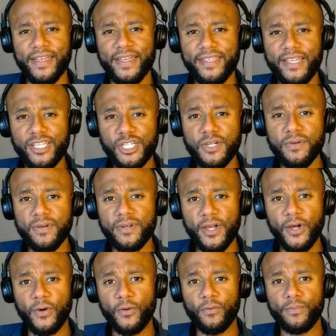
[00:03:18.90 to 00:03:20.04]
Did you
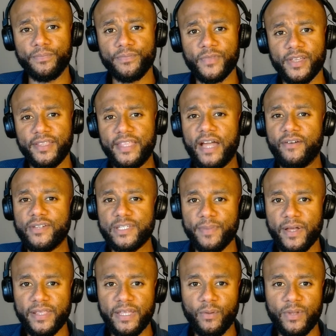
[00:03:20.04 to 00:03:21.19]
know that
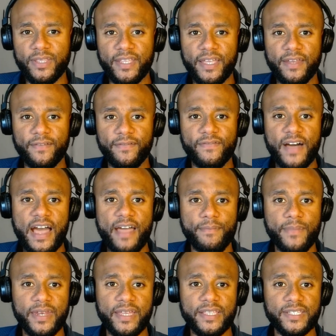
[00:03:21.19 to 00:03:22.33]
responding within 5
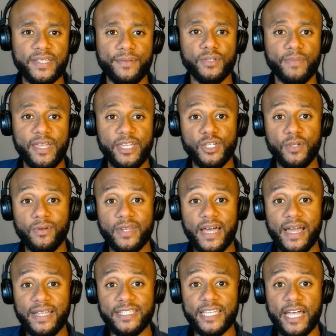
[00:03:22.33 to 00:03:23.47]
minutes makes you
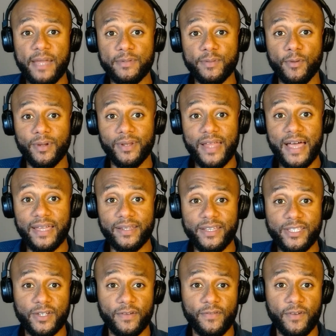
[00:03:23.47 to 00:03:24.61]
9 times more likely
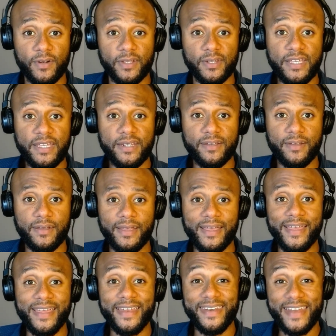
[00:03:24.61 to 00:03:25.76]
to convert a lead?
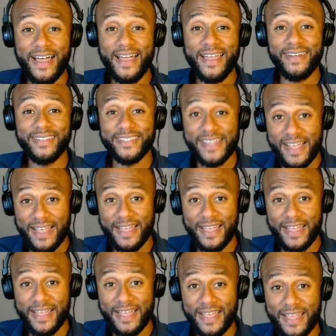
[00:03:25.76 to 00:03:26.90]
9
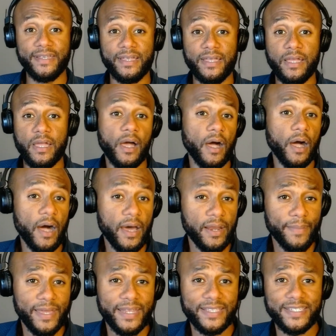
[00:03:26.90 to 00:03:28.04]
times!
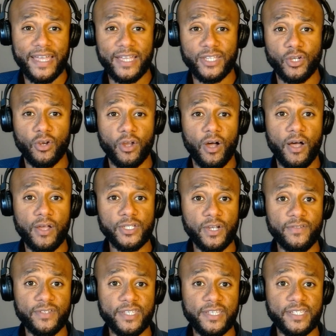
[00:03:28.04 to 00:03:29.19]
Automated text or call
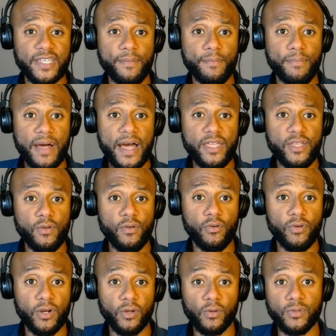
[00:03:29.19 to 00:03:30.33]
services can buy you
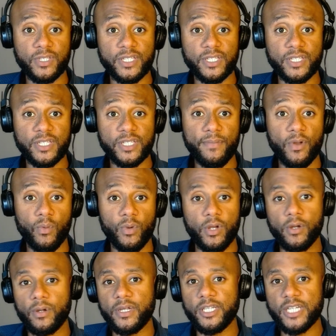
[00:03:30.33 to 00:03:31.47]
critical time when
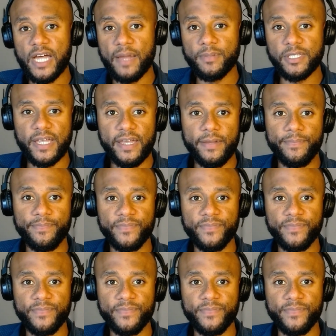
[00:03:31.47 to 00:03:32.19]
you're on a job site.